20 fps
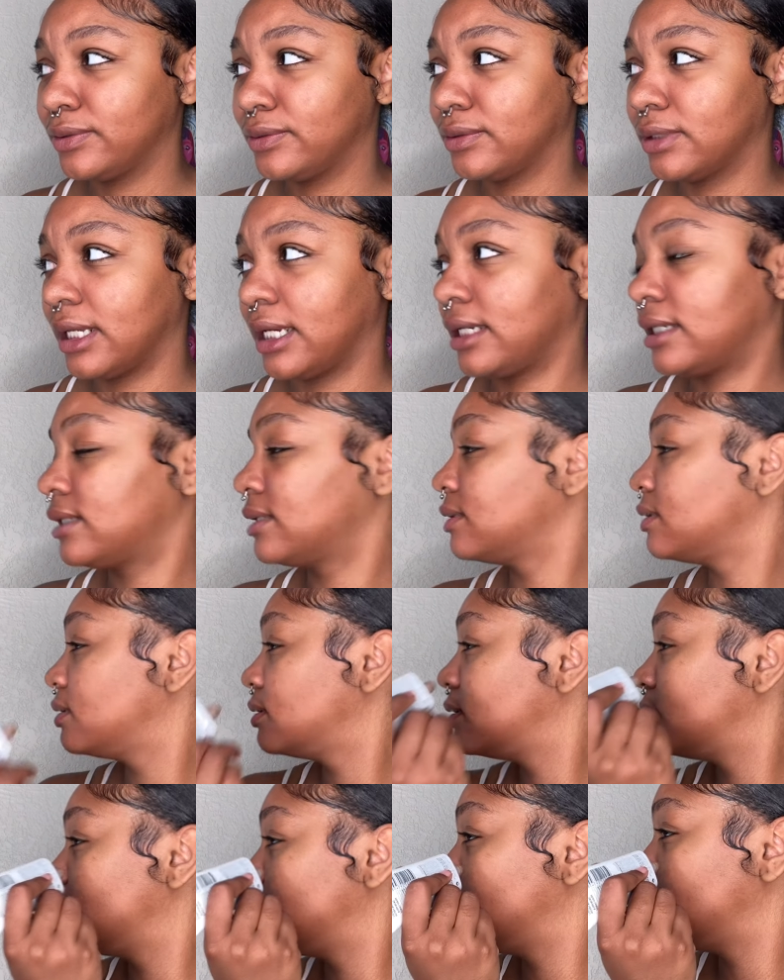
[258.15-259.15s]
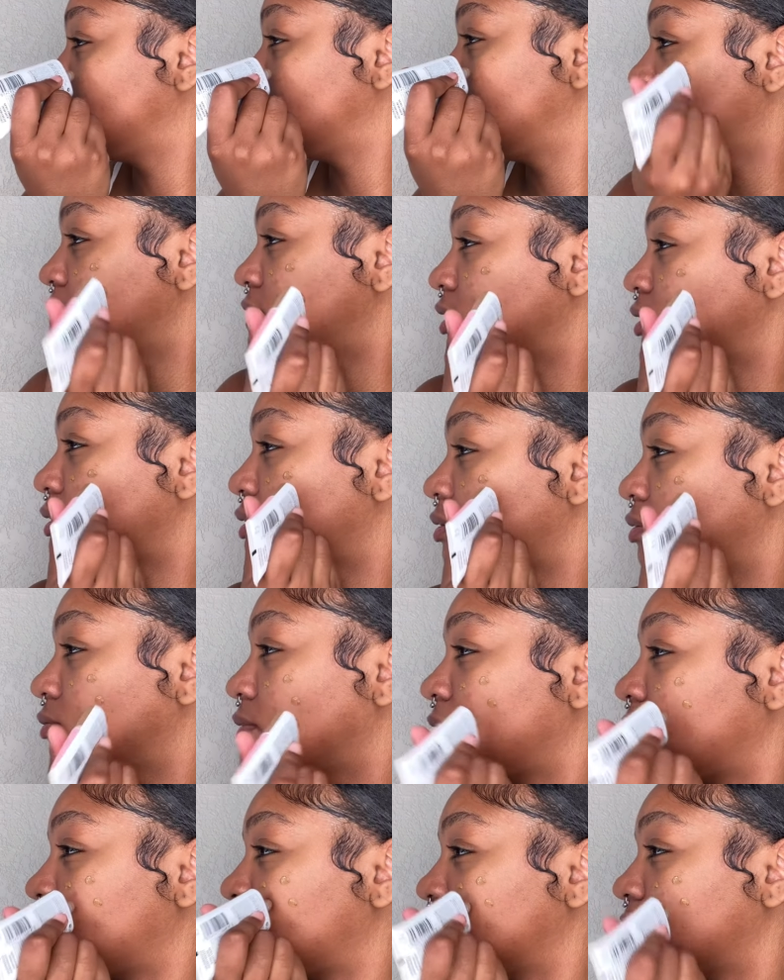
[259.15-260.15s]
like just
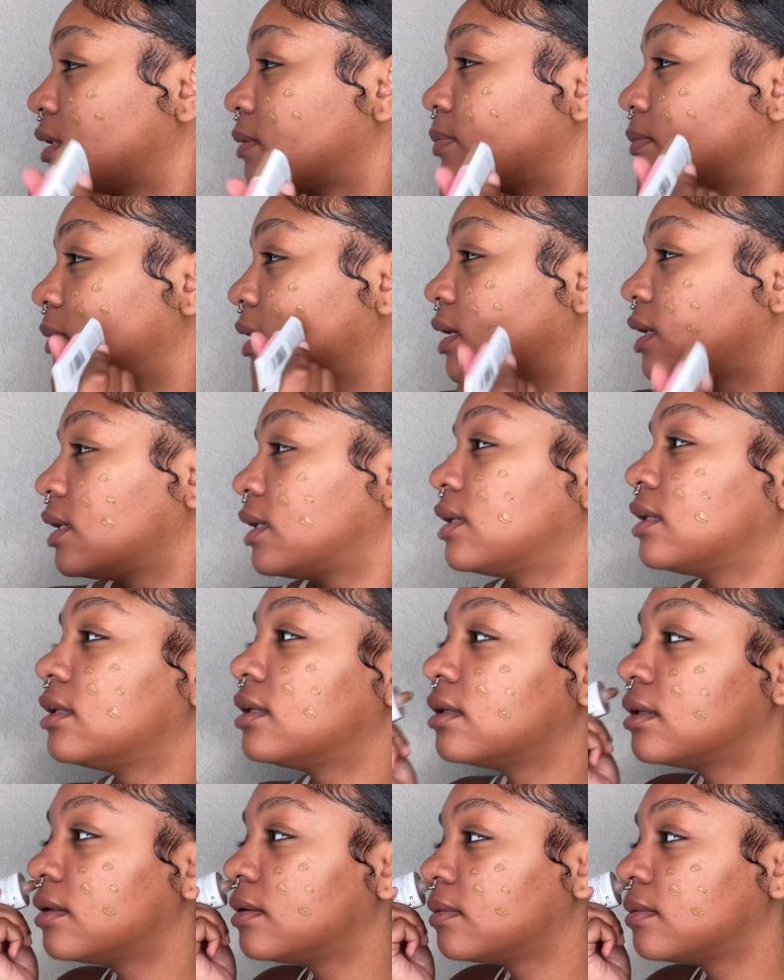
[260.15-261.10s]
right off the top of my head